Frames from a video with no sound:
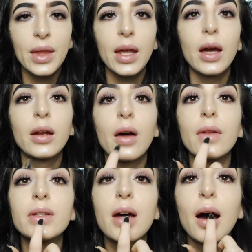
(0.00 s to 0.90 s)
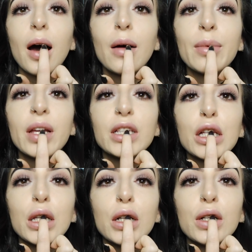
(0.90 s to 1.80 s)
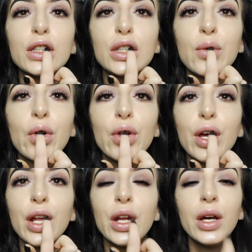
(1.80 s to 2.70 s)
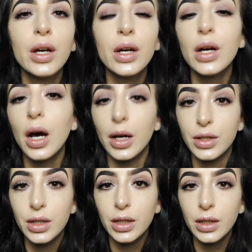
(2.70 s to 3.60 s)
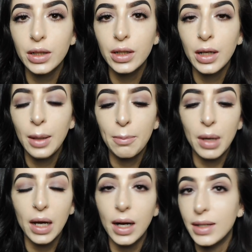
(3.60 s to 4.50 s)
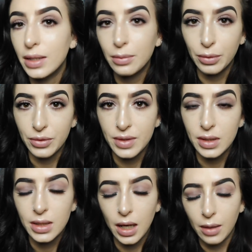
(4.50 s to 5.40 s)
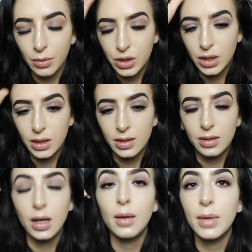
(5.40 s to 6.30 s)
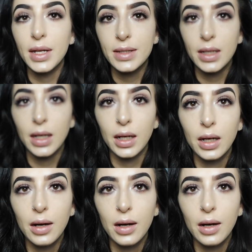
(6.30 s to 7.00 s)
And on the top, it's a little swollen under, but I didn't bruise this time, which is amazing.